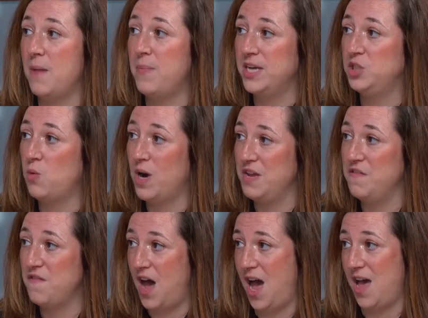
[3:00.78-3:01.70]
that by
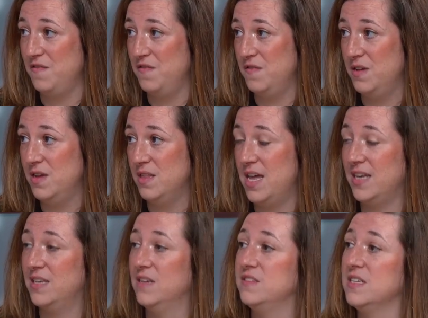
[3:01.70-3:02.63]
25,
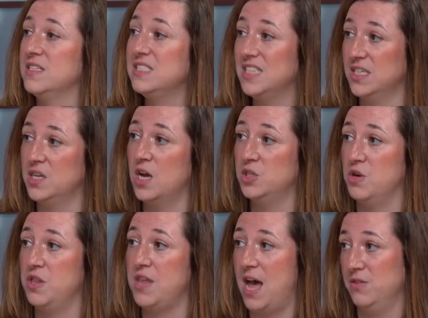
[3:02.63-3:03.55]
that gives us
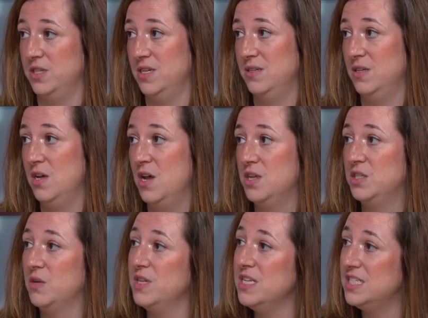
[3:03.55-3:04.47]
600,000.
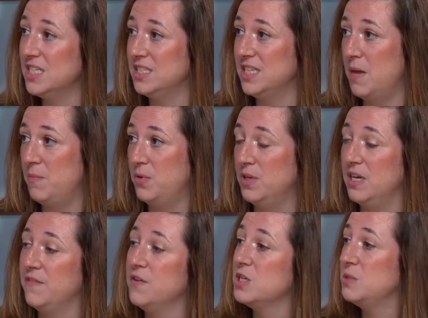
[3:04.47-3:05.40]
So in this
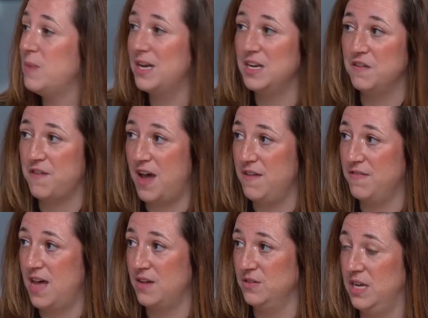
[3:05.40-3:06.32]
example, if you're spending
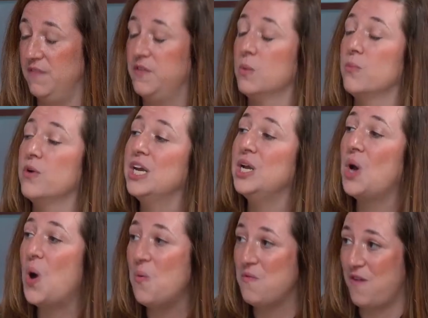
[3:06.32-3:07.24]
5,000, if you're bringing
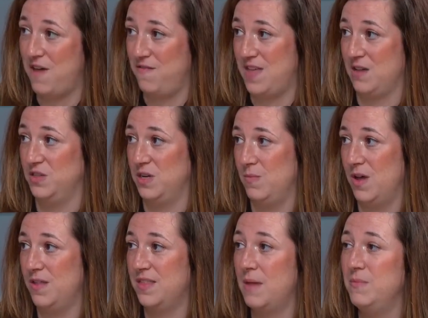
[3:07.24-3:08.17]
home 5,000 a
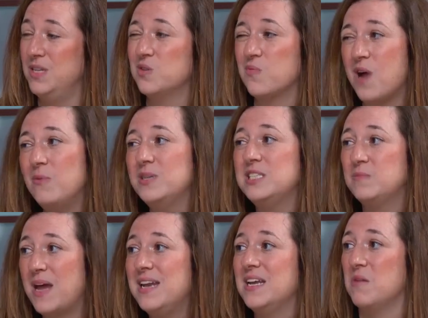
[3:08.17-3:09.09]
month, that hmm. means you're probably
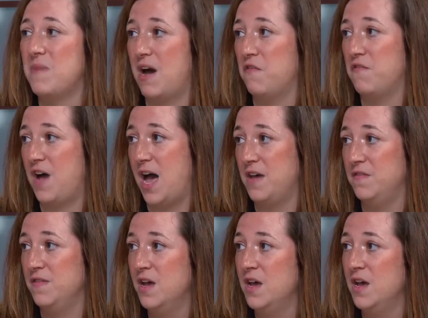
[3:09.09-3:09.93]
spending about five.